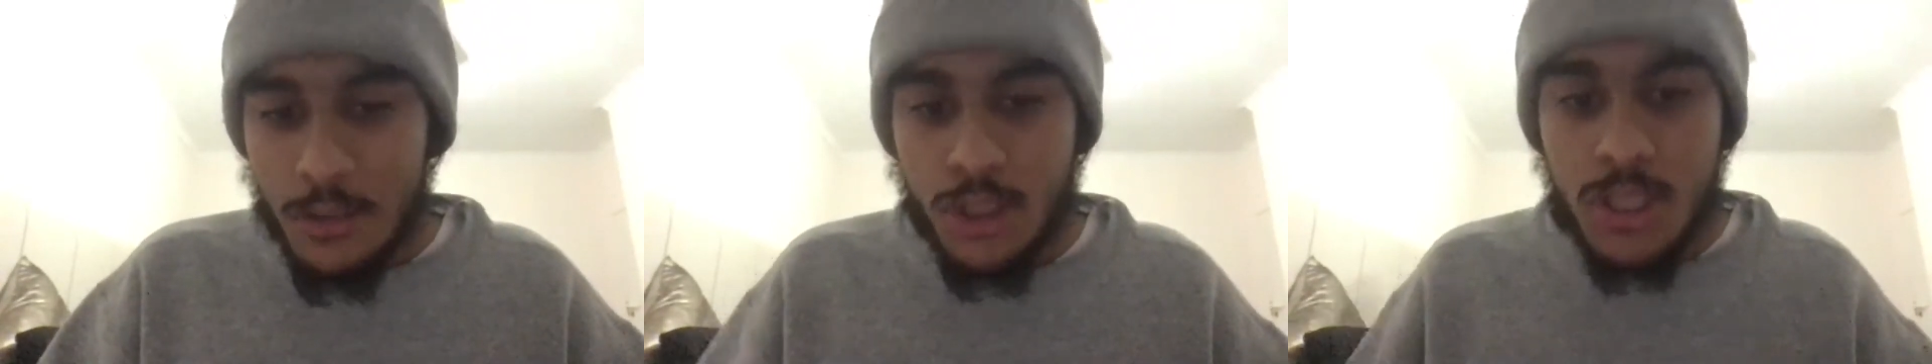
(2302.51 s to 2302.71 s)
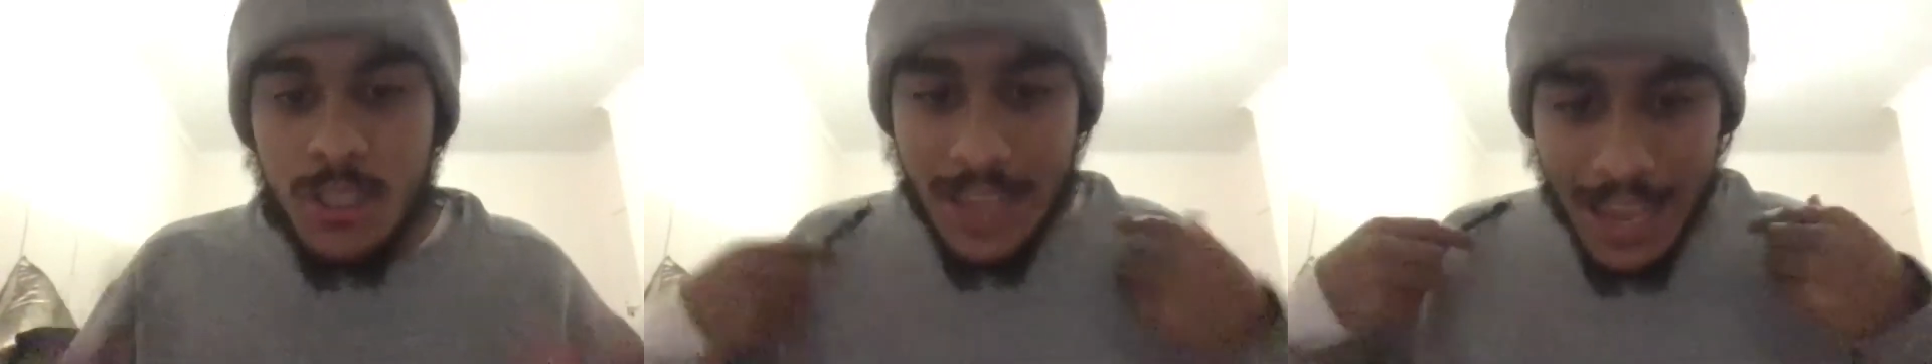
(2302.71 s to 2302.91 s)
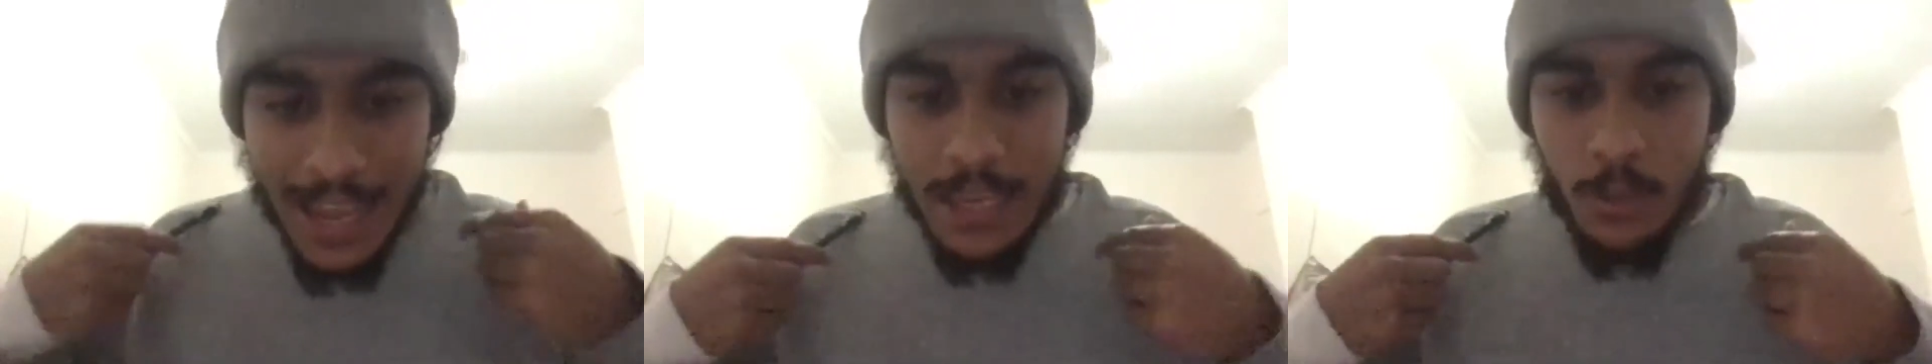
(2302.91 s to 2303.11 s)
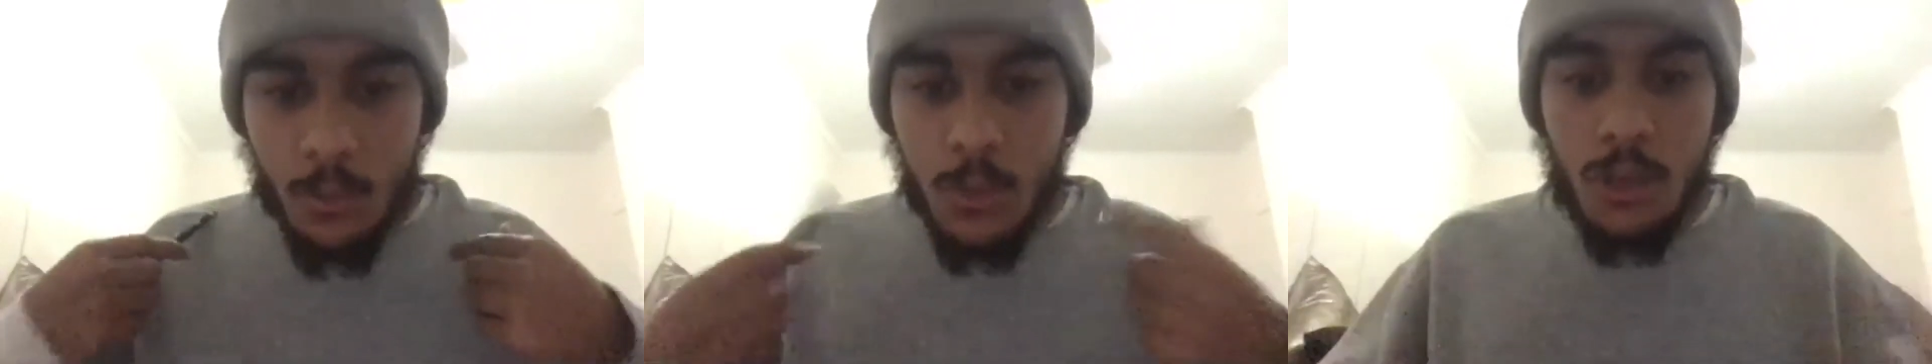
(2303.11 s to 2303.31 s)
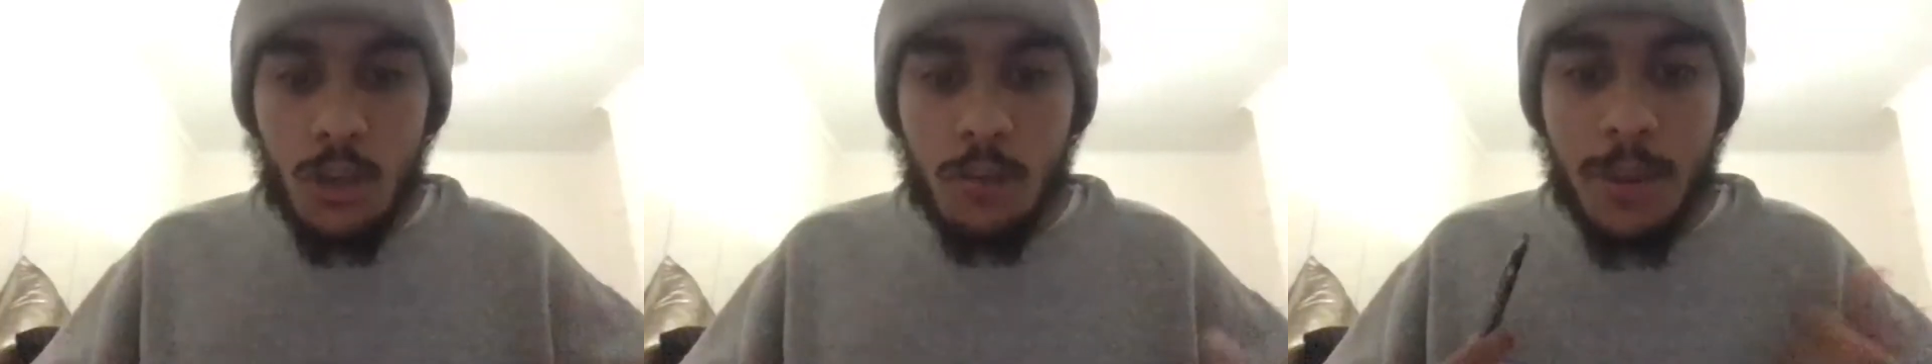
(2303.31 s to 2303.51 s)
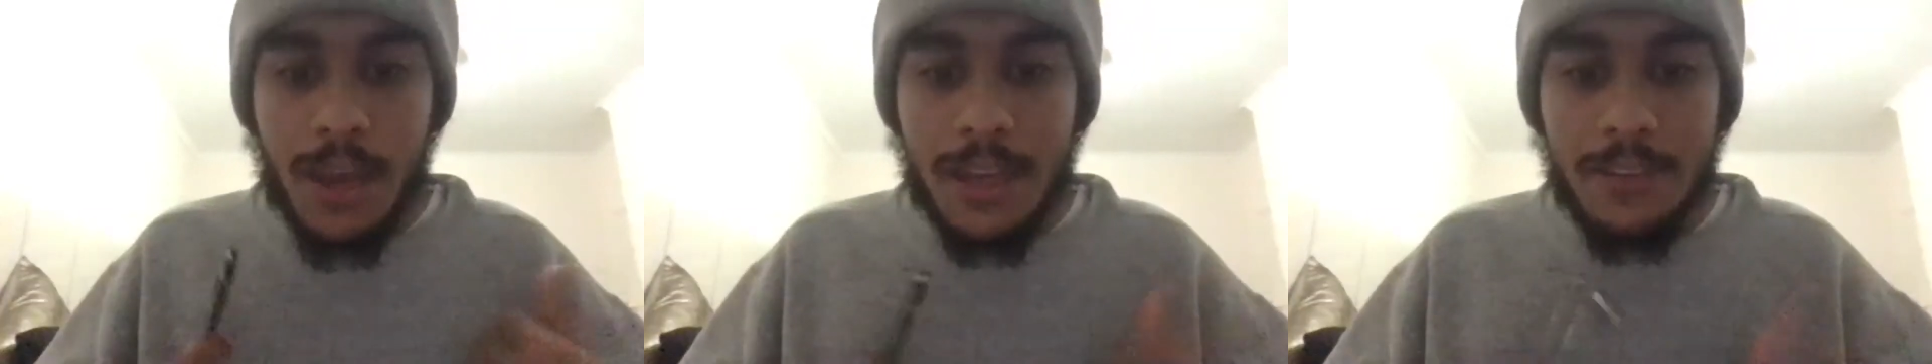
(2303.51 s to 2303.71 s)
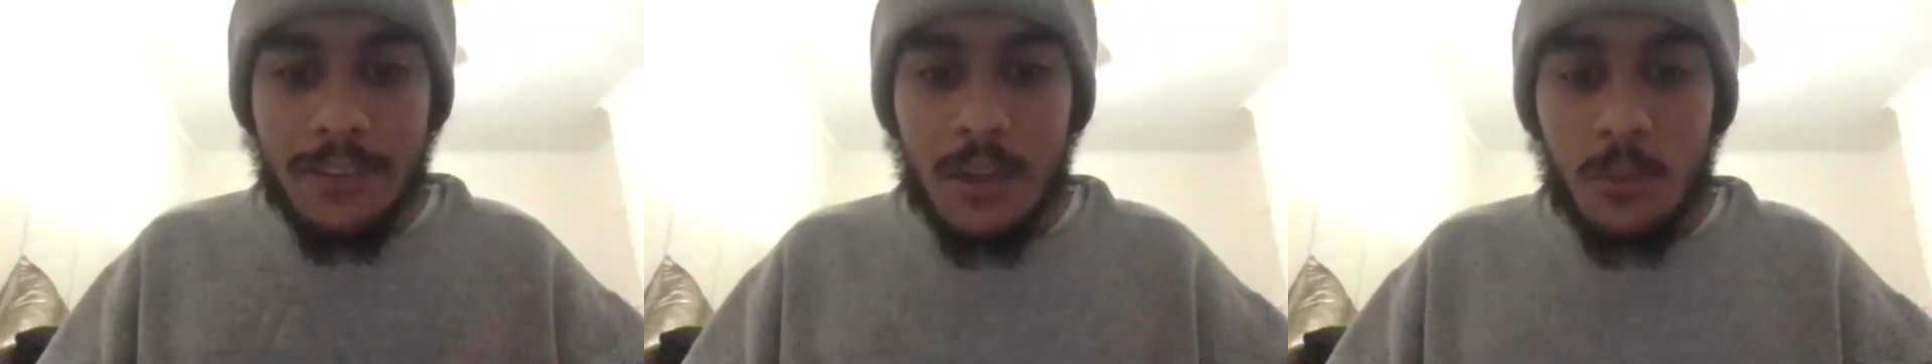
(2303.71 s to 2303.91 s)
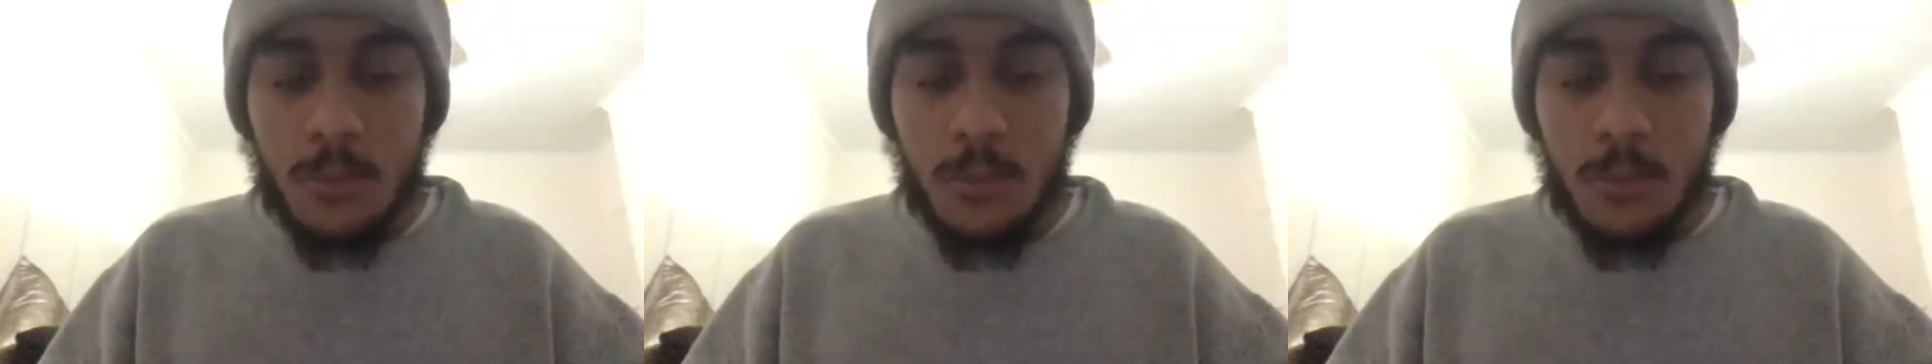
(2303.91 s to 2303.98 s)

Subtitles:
today we look back at them,